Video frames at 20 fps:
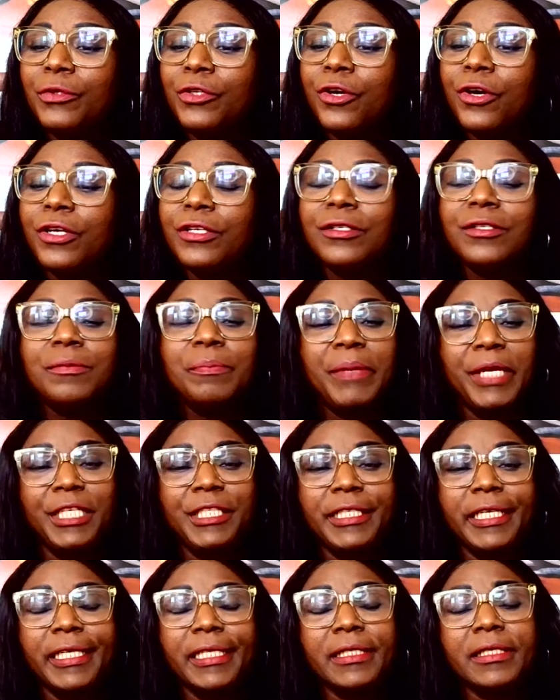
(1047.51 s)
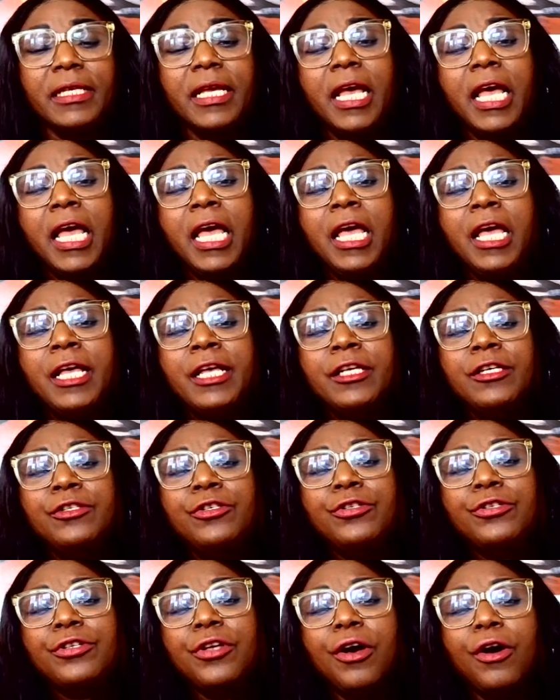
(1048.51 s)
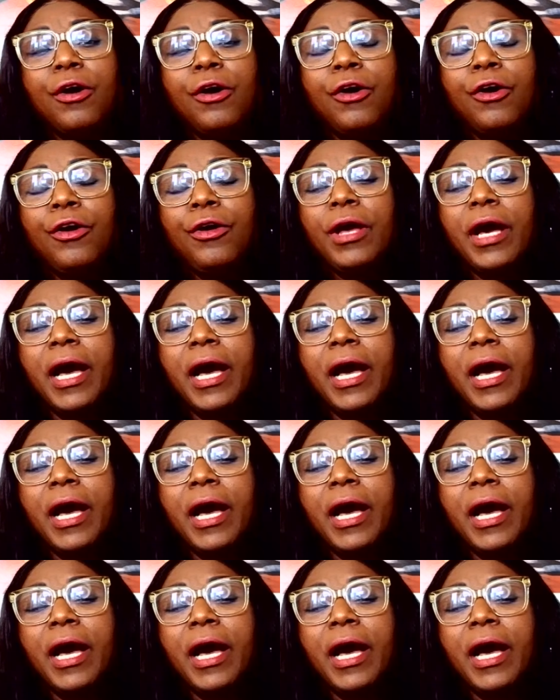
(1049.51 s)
those patients. So